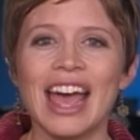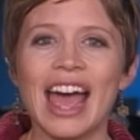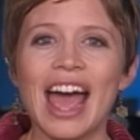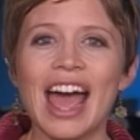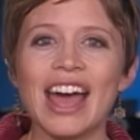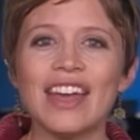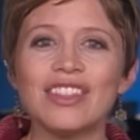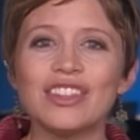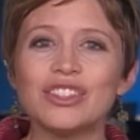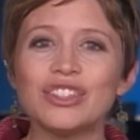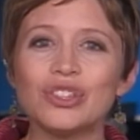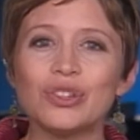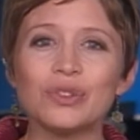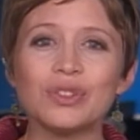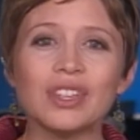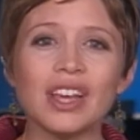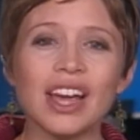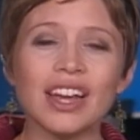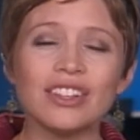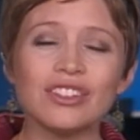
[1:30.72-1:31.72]
And the two
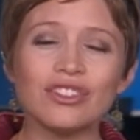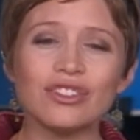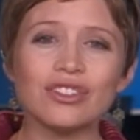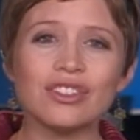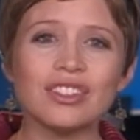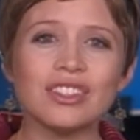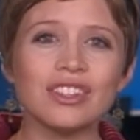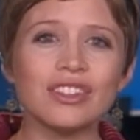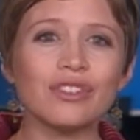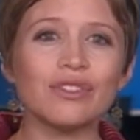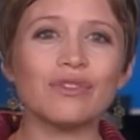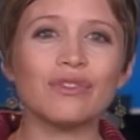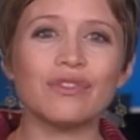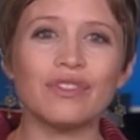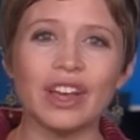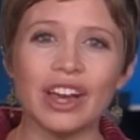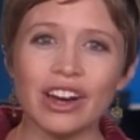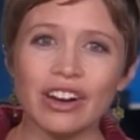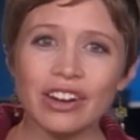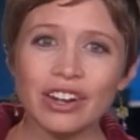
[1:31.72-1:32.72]
sides are still
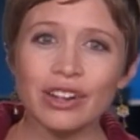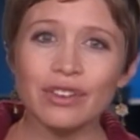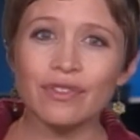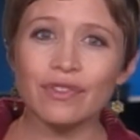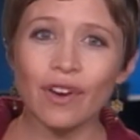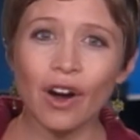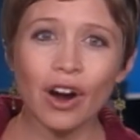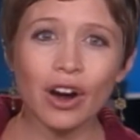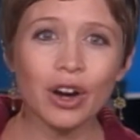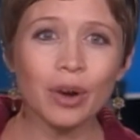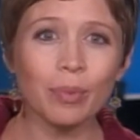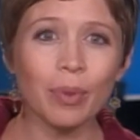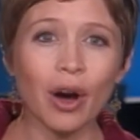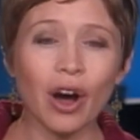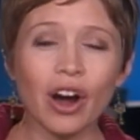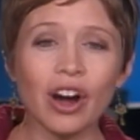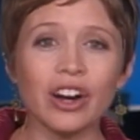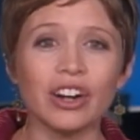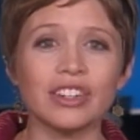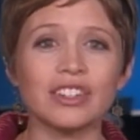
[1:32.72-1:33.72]
very far
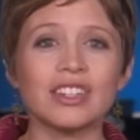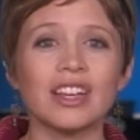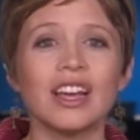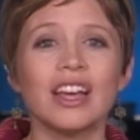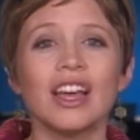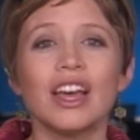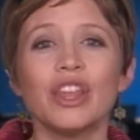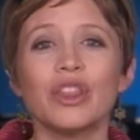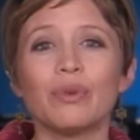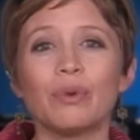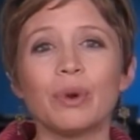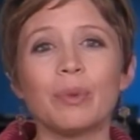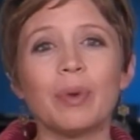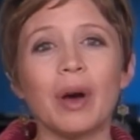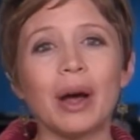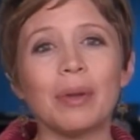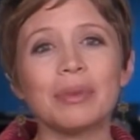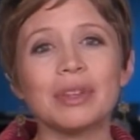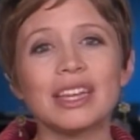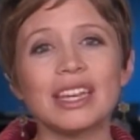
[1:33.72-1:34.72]
apart. The
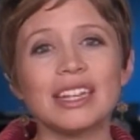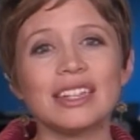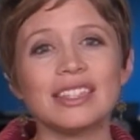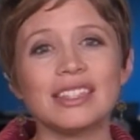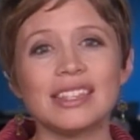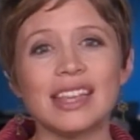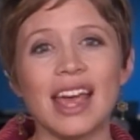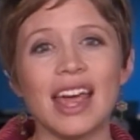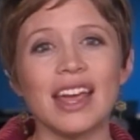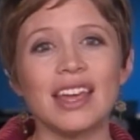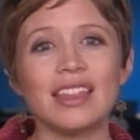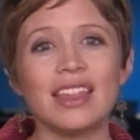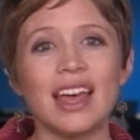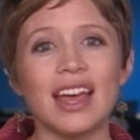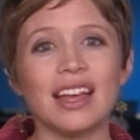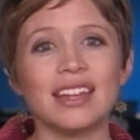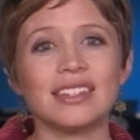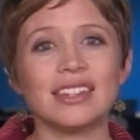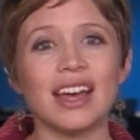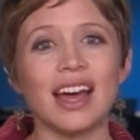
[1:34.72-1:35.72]
Republicans say
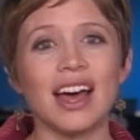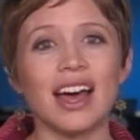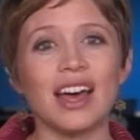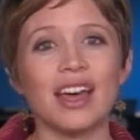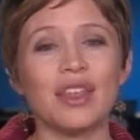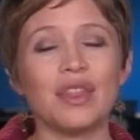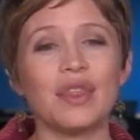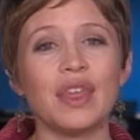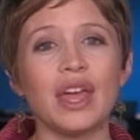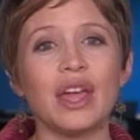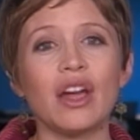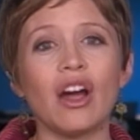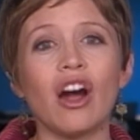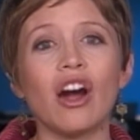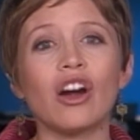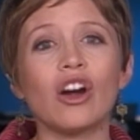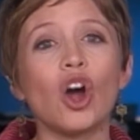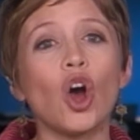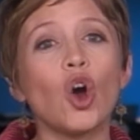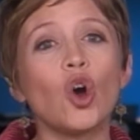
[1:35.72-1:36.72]
that uh, they
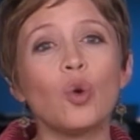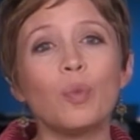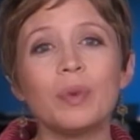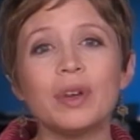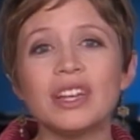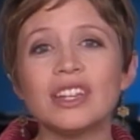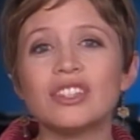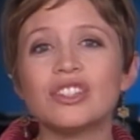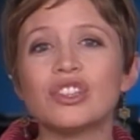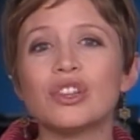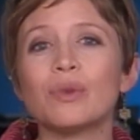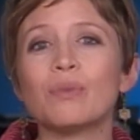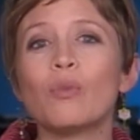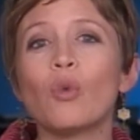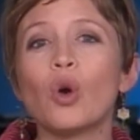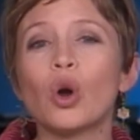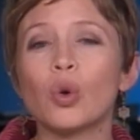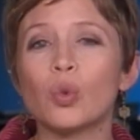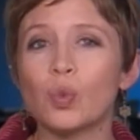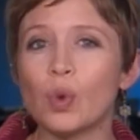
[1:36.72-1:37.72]
are open to
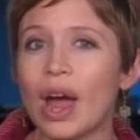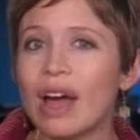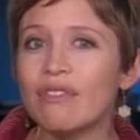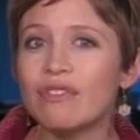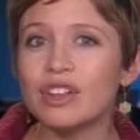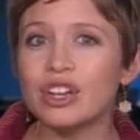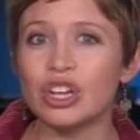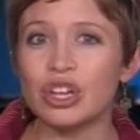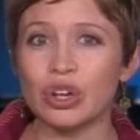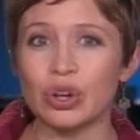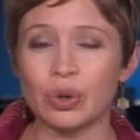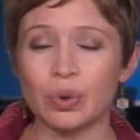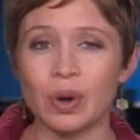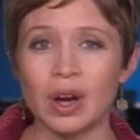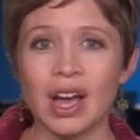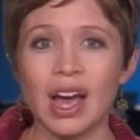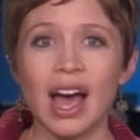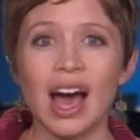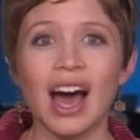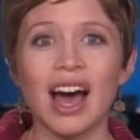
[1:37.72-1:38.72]
more revenue
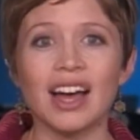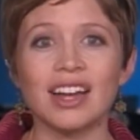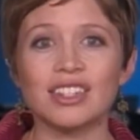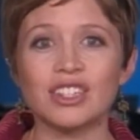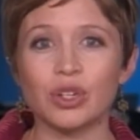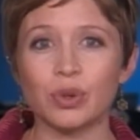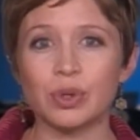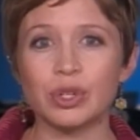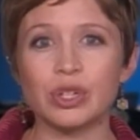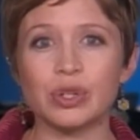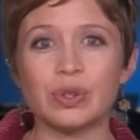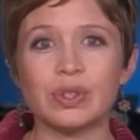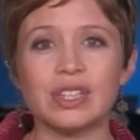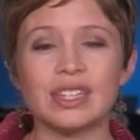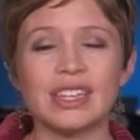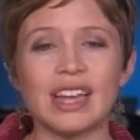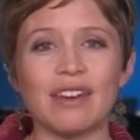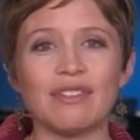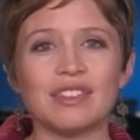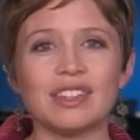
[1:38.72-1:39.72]
uh, to reduce the
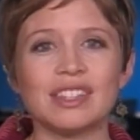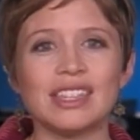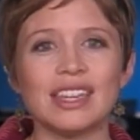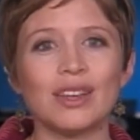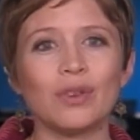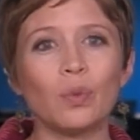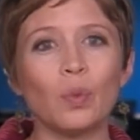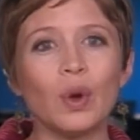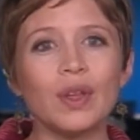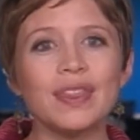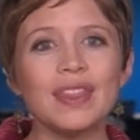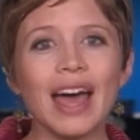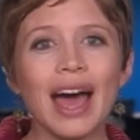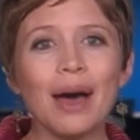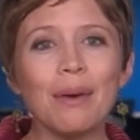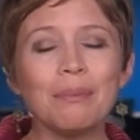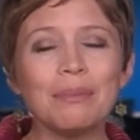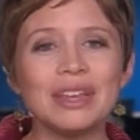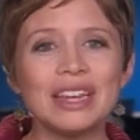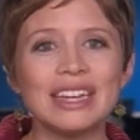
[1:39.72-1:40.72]
deficit, and what
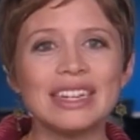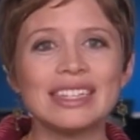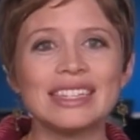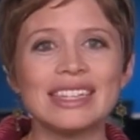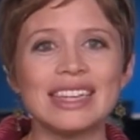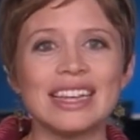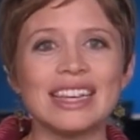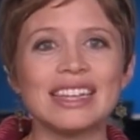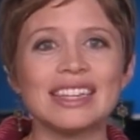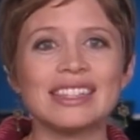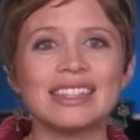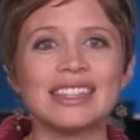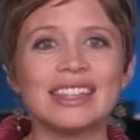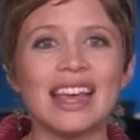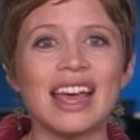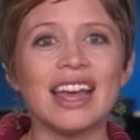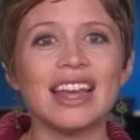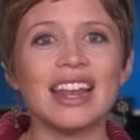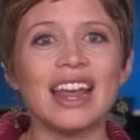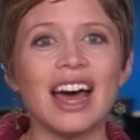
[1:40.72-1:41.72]
that means is
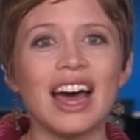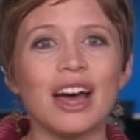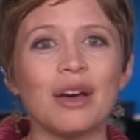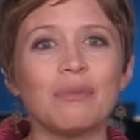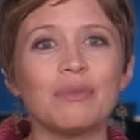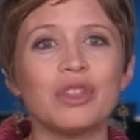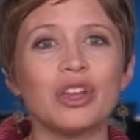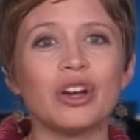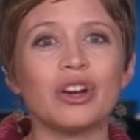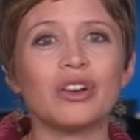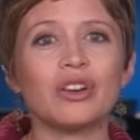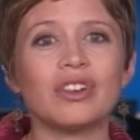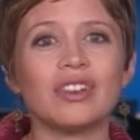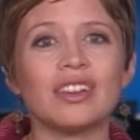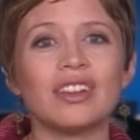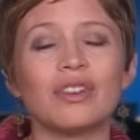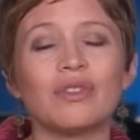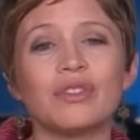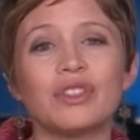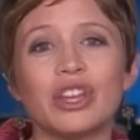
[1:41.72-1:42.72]
that um, they're
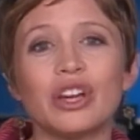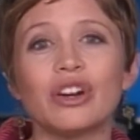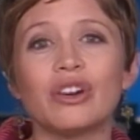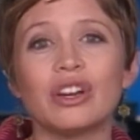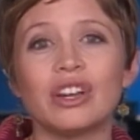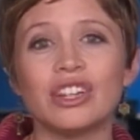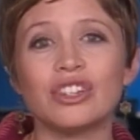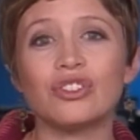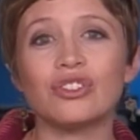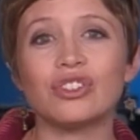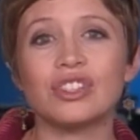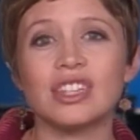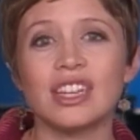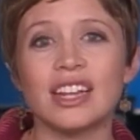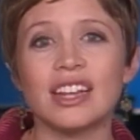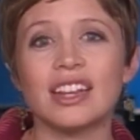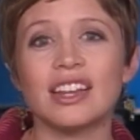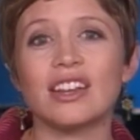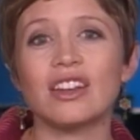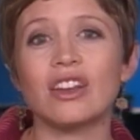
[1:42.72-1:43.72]
they're
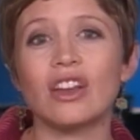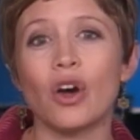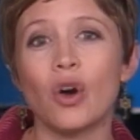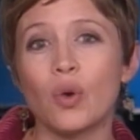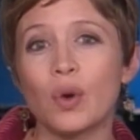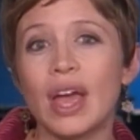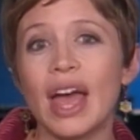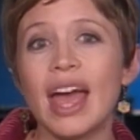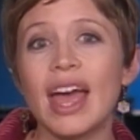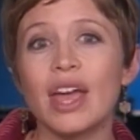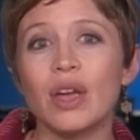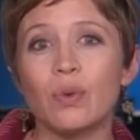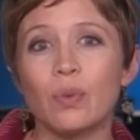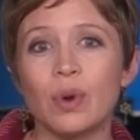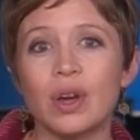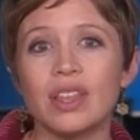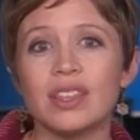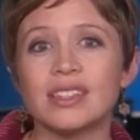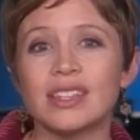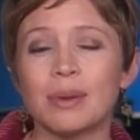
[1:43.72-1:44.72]
interested and in okay
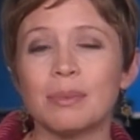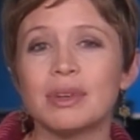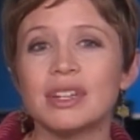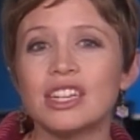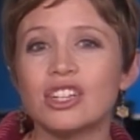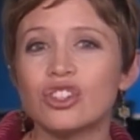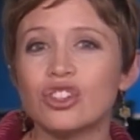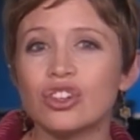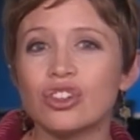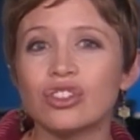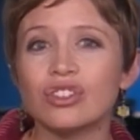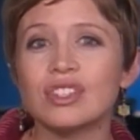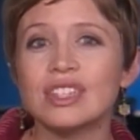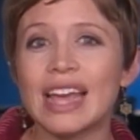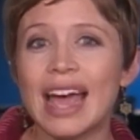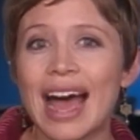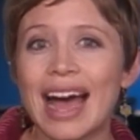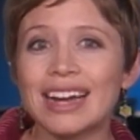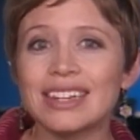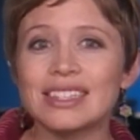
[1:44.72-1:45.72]
with some additional
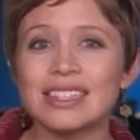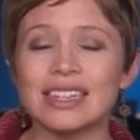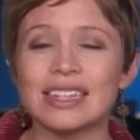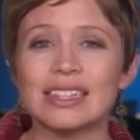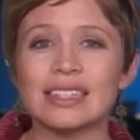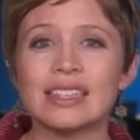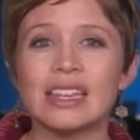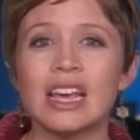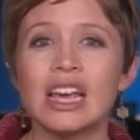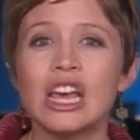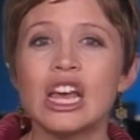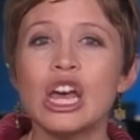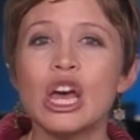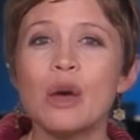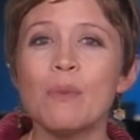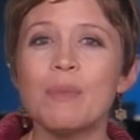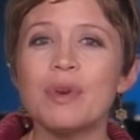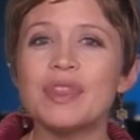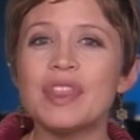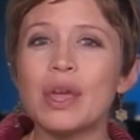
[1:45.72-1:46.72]
taxes
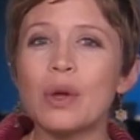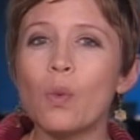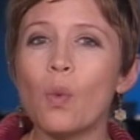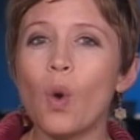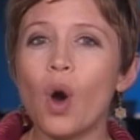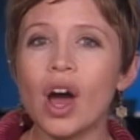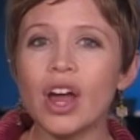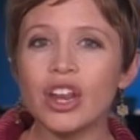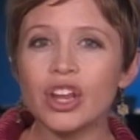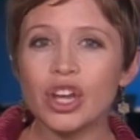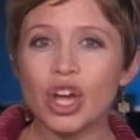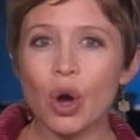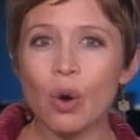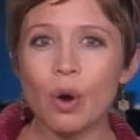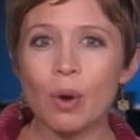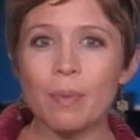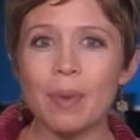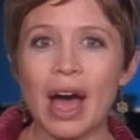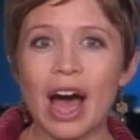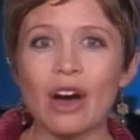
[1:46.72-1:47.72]
but they want to go
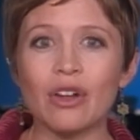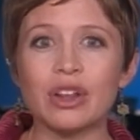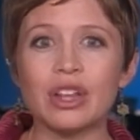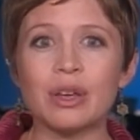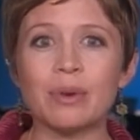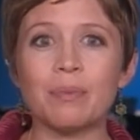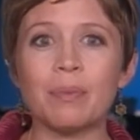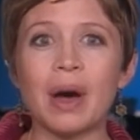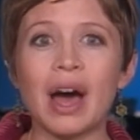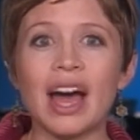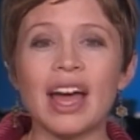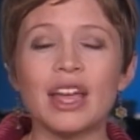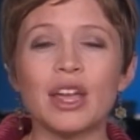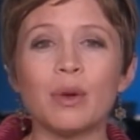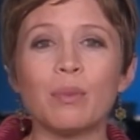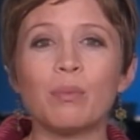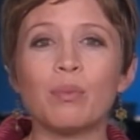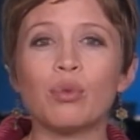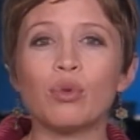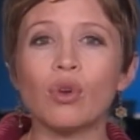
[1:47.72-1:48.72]
about it by
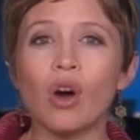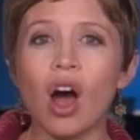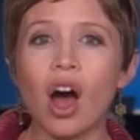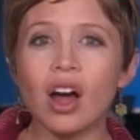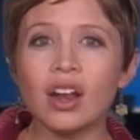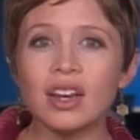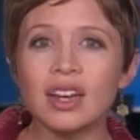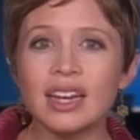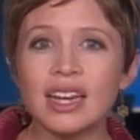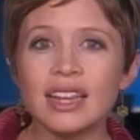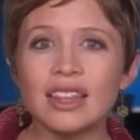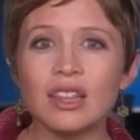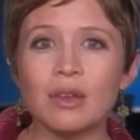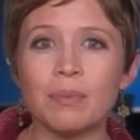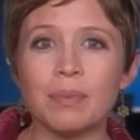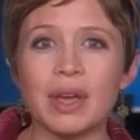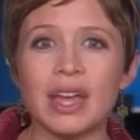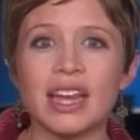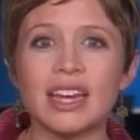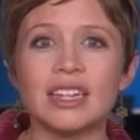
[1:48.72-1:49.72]
broadening the
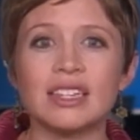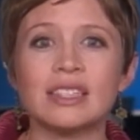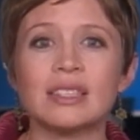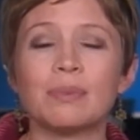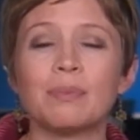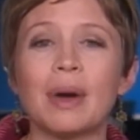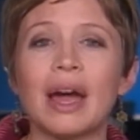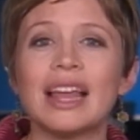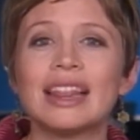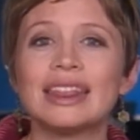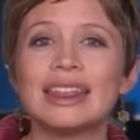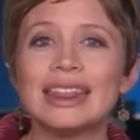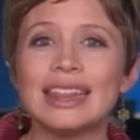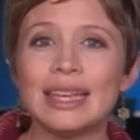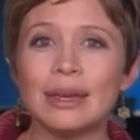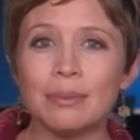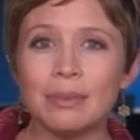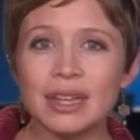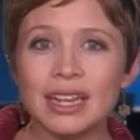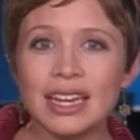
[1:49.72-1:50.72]
base, by
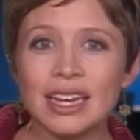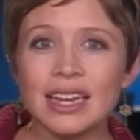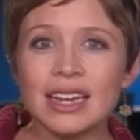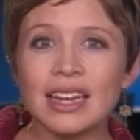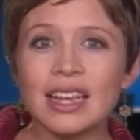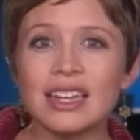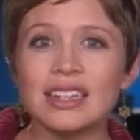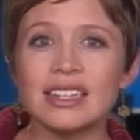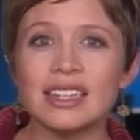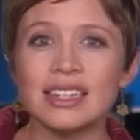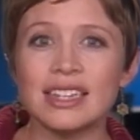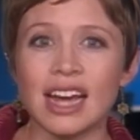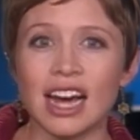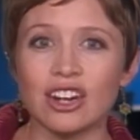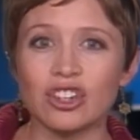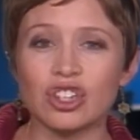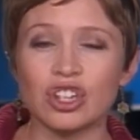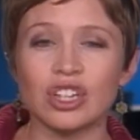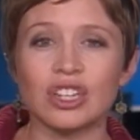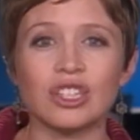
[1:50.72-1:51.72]
limiting
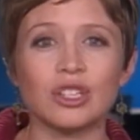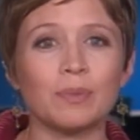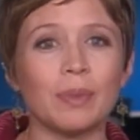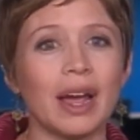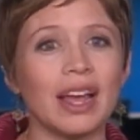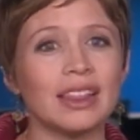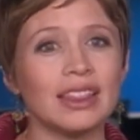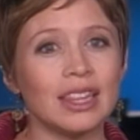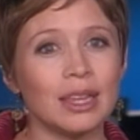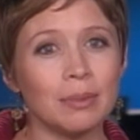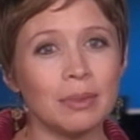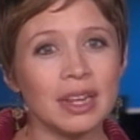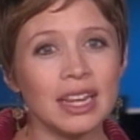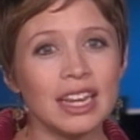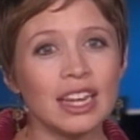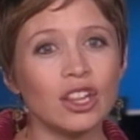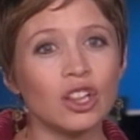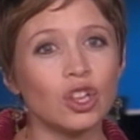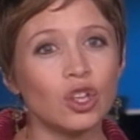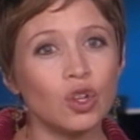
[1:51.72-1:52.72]
deductions, by
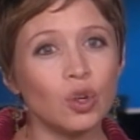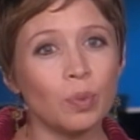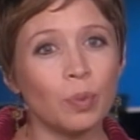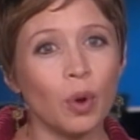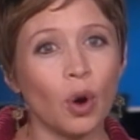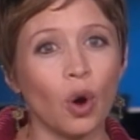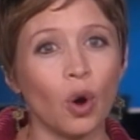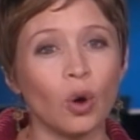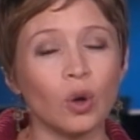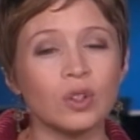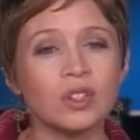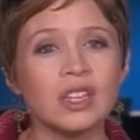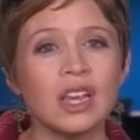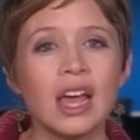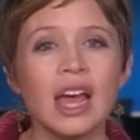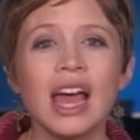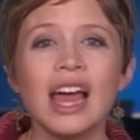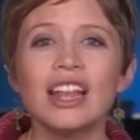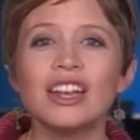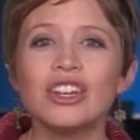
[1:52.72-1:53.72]
limiting loopholes,
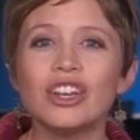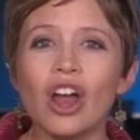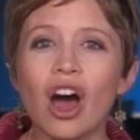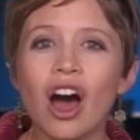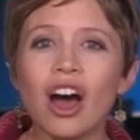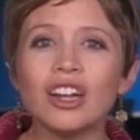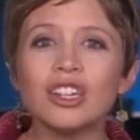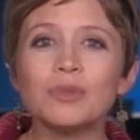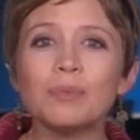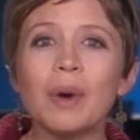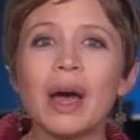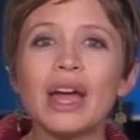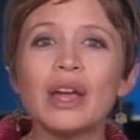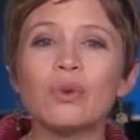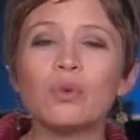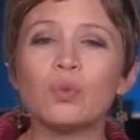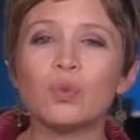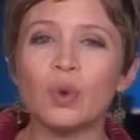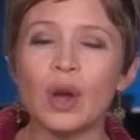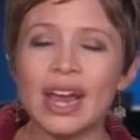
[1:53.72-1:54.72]
not by
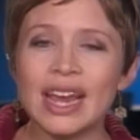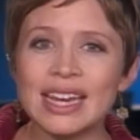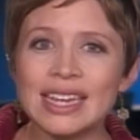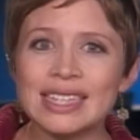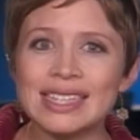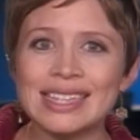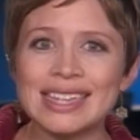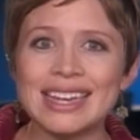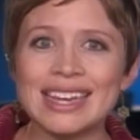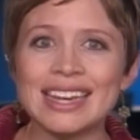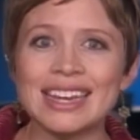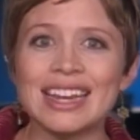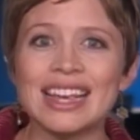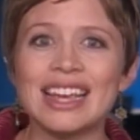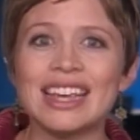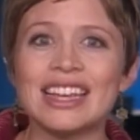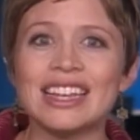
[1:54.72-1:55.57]
raising